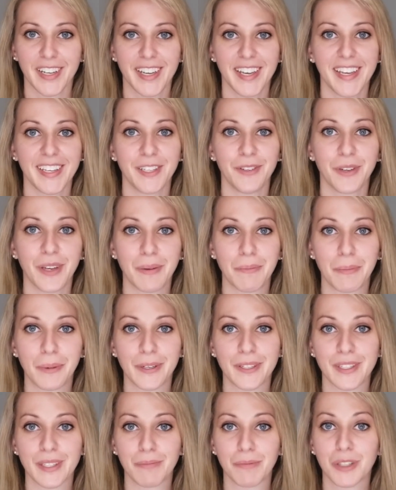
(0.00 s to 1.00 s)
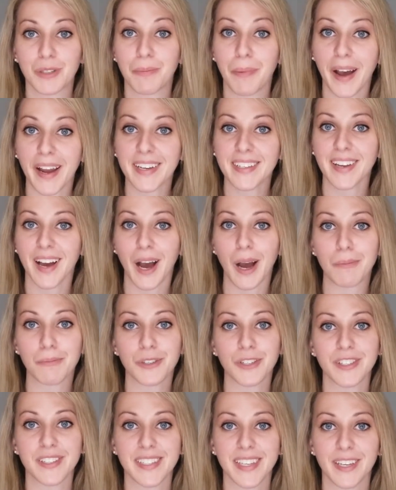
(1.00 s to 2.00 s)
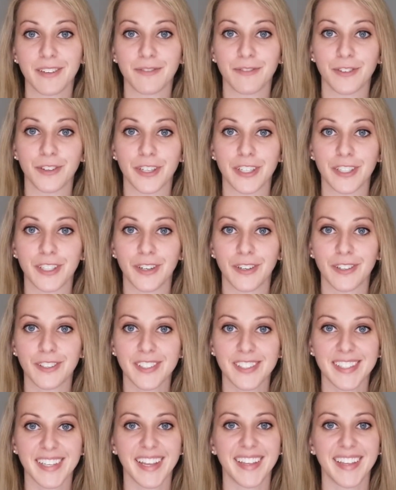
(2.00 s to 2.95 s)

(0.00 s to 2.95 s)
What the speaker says: You can put some spiked options in for adults,